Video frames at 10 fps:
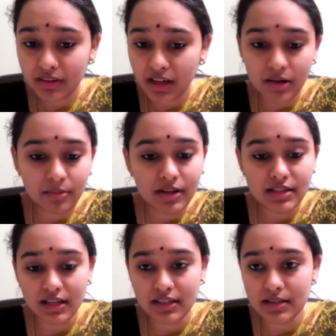Any way
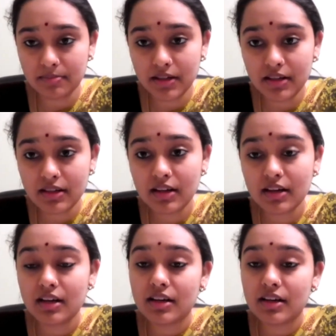is accepted.
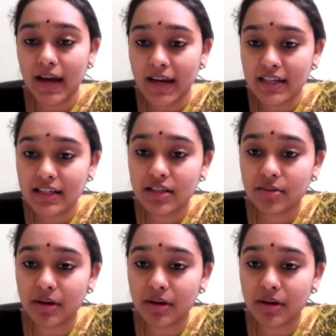18th